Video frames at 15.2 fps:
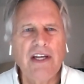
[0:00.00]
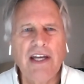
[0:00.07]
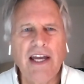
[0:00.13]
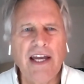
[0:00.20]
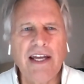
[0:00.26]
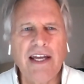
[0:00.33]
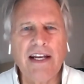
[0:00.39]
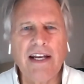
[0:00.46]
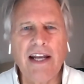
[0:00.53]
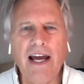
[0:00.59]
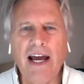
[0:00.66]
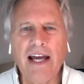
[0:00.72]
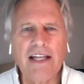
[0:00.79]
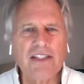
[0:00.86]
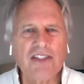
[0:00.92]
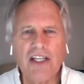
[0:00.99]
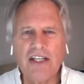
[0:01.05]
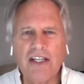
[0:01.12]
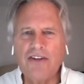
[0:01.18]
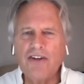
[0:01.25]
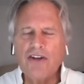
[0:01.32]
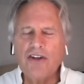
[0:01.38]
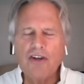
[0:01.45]
And I said,
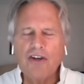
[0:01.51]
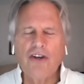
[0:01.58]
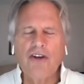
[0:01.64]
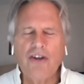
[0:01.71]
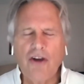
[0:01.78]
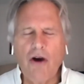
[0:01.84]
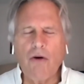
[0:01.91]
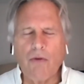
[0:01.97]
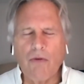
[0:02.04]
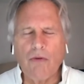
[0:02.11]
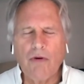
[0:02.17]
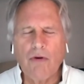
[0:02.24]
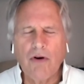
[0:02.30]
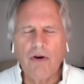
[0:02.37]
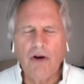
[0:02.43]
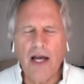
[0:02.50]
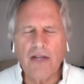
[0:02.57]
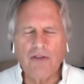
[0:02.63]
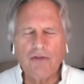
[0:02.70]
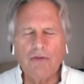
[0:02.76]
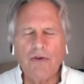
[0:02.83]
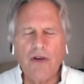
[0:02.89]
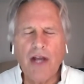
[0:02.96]
no. I
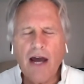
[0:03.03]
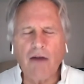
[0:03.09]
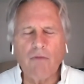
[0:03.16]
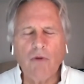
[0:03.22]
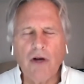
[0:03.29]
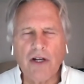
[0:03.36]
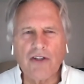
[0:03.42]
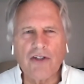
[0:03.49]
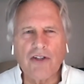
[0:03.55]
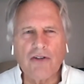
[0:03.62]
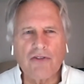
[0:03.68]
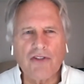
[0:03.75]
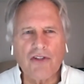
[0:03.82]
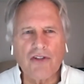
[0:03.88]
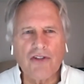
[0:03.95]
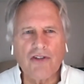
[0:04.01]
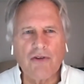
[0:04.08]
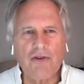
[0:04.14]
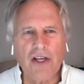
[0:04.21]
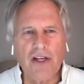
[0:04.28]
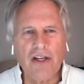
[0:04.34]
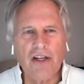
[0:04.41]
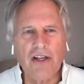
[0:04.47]
do not want to do
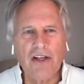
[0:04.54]
surgery.